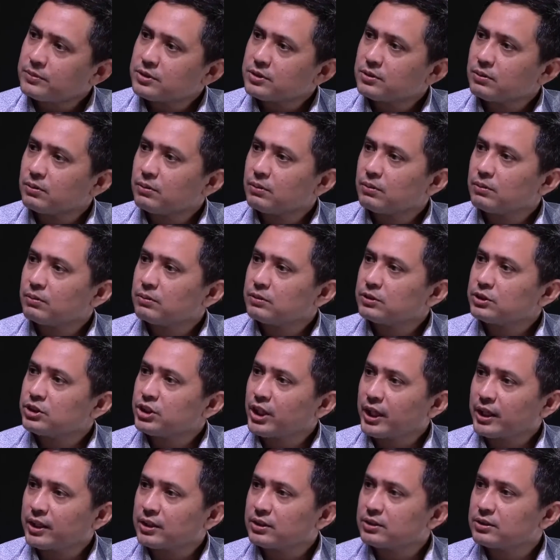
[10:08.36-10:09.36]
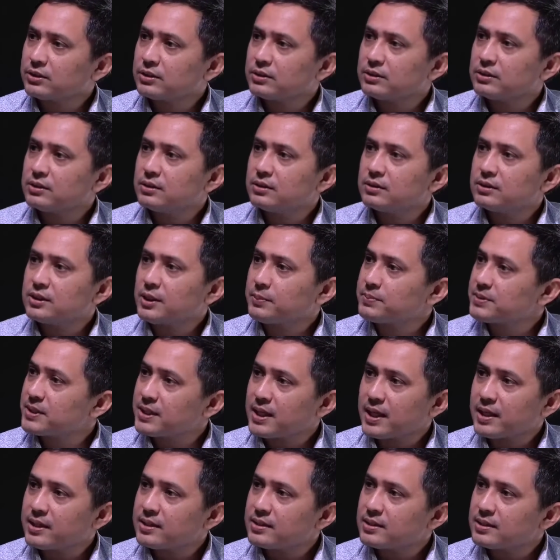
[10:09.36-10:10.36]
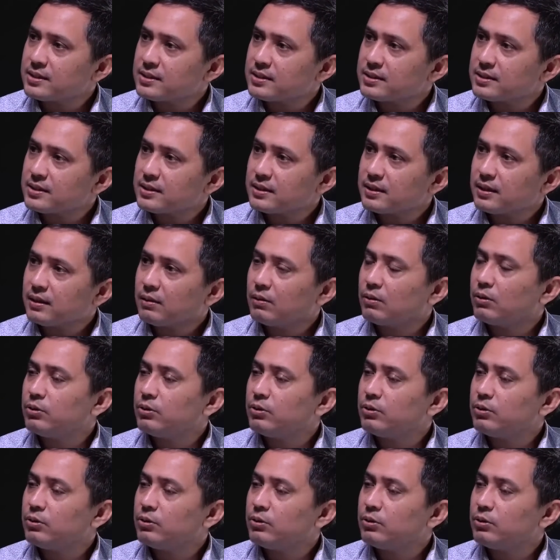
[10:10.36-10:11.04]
or checks subsidized? Or you